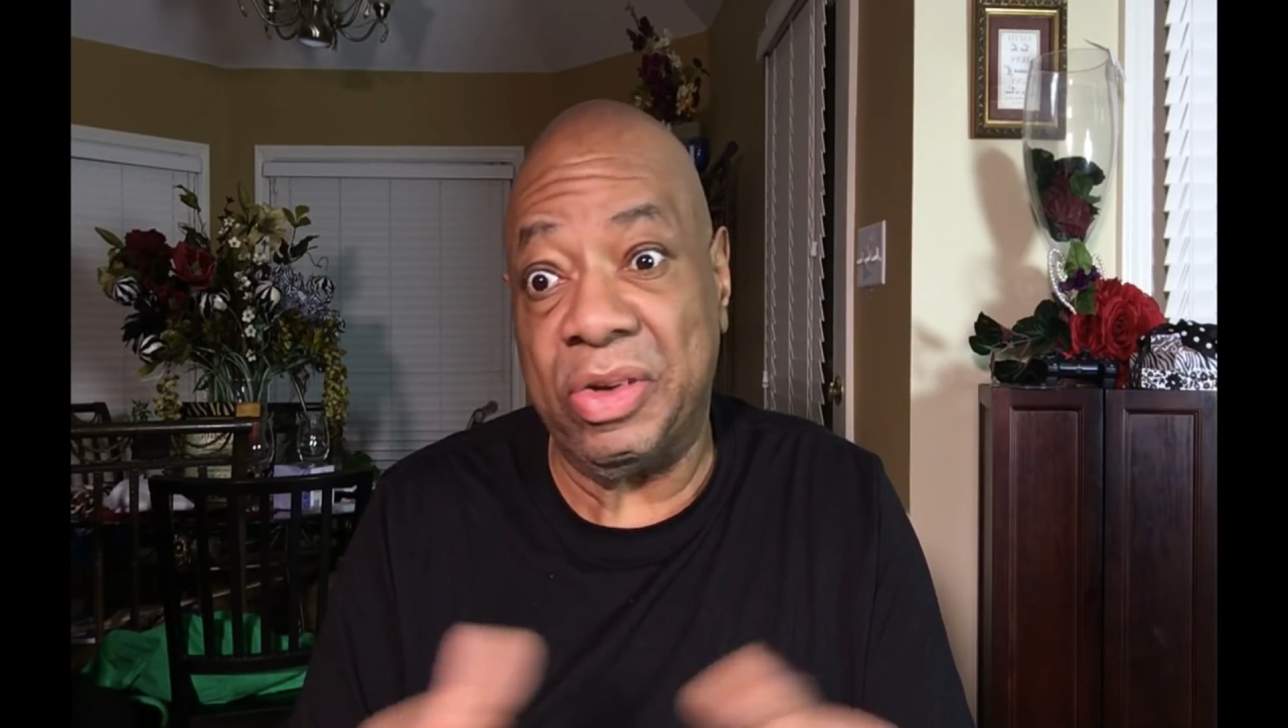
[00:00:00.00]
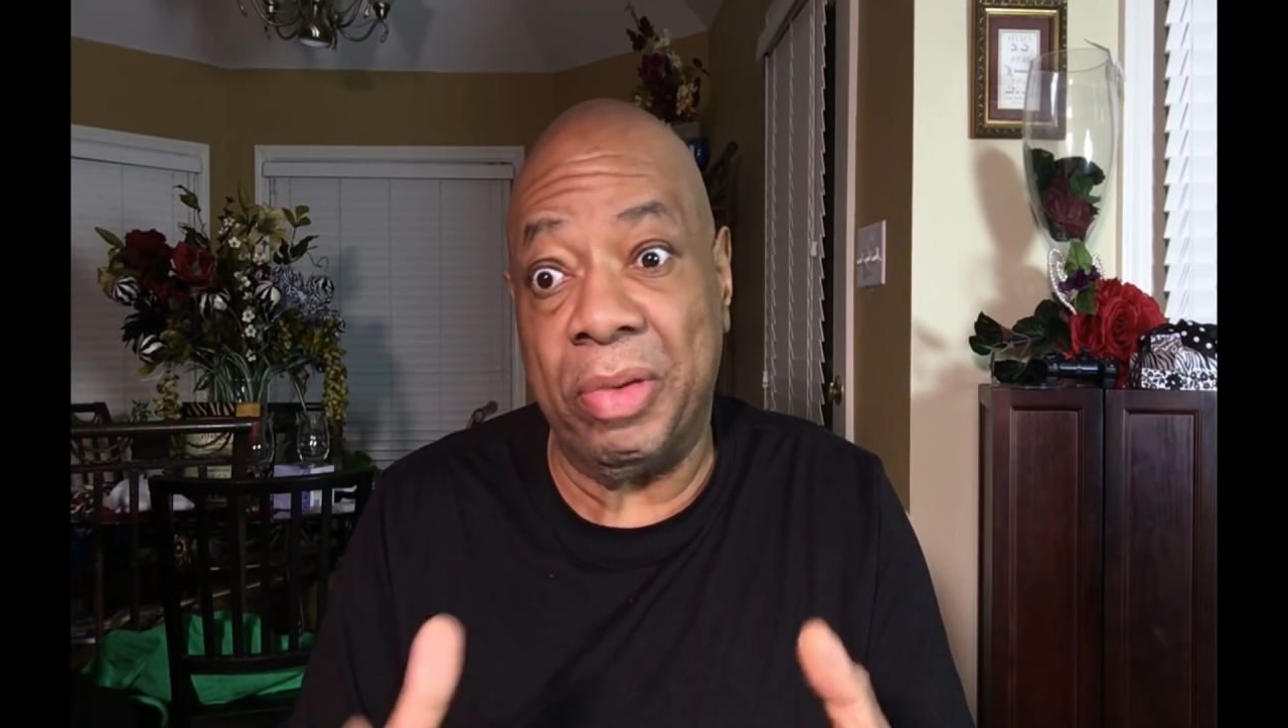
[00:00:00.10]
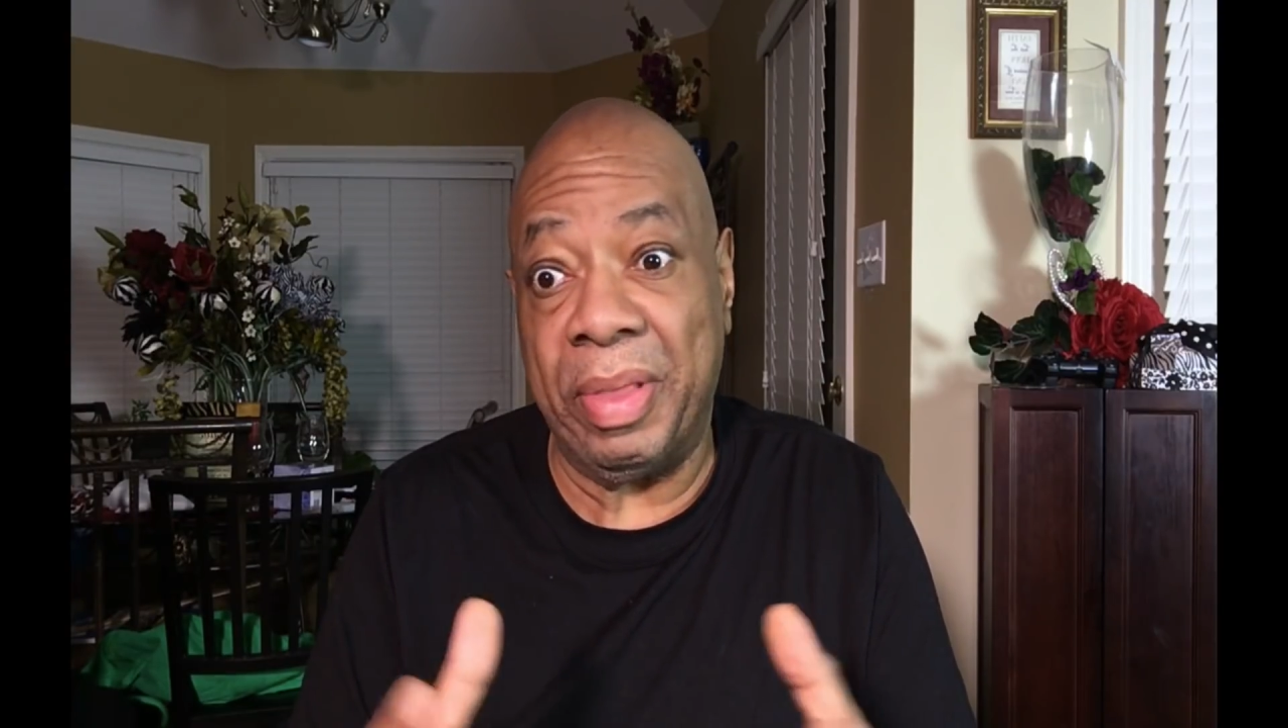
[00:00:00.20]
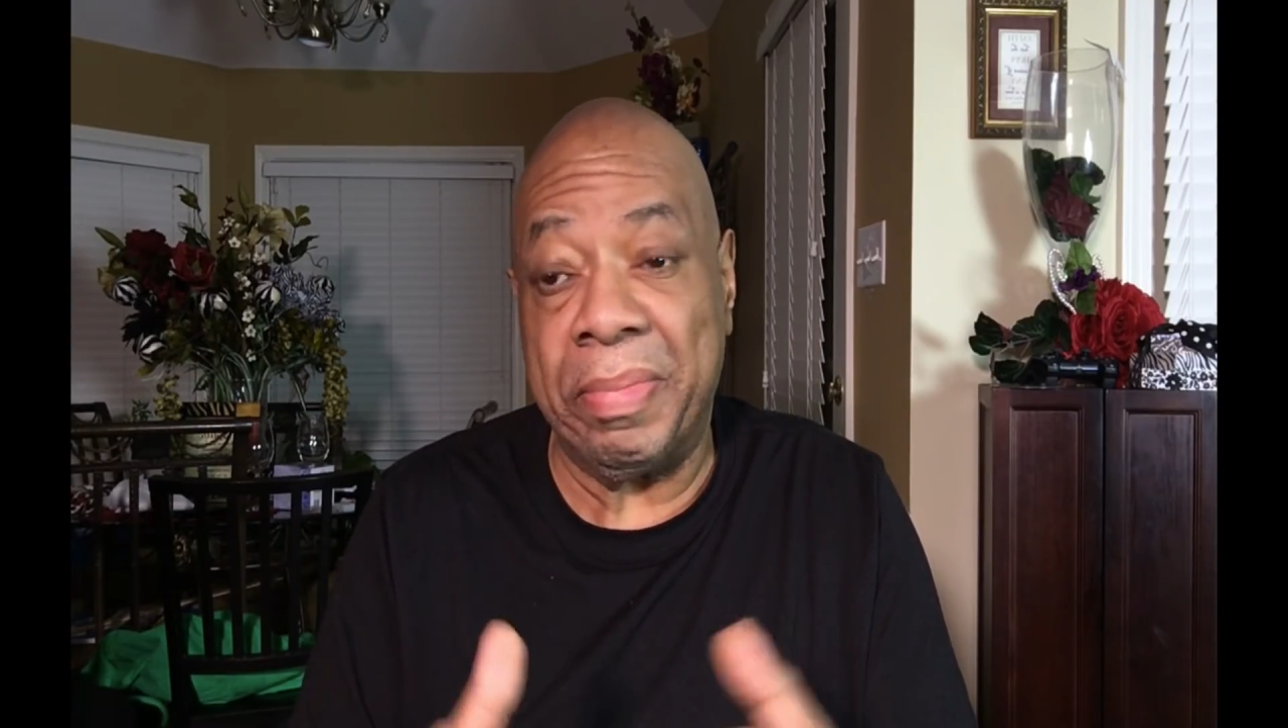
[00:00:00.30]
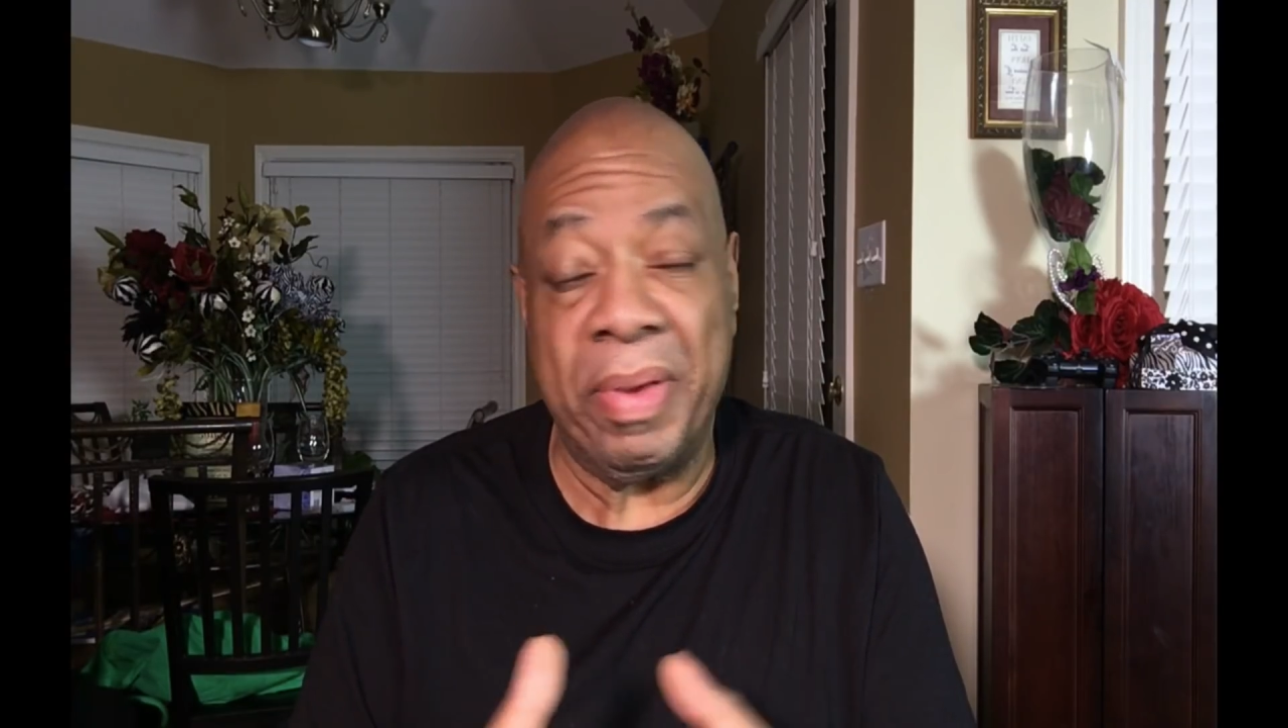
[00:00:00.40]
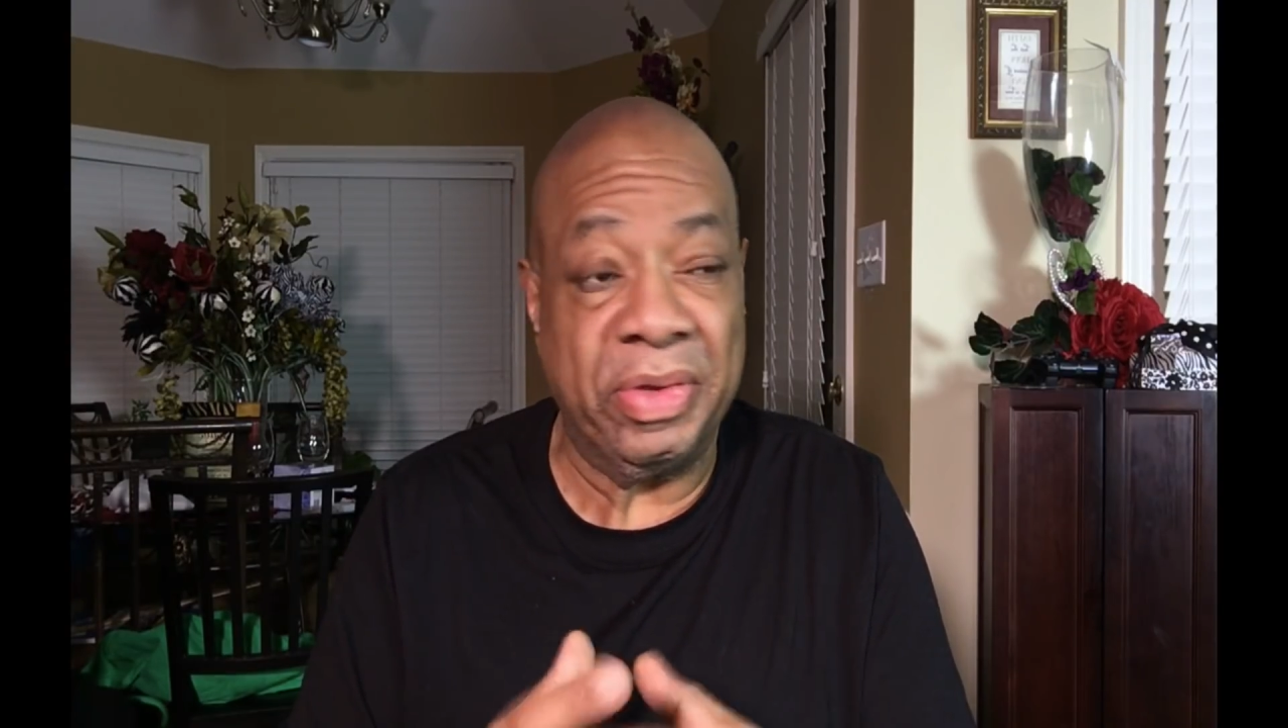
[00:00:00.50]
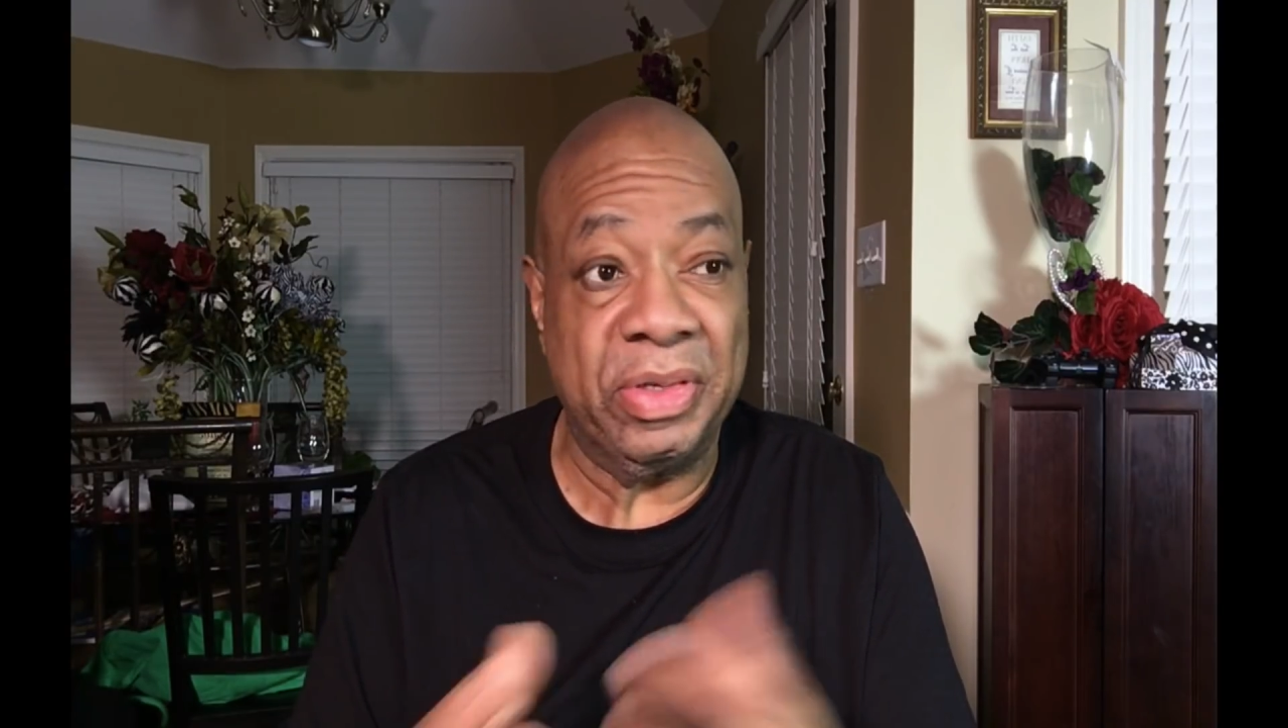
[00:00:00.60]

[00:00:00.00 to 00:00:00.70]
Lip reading: done.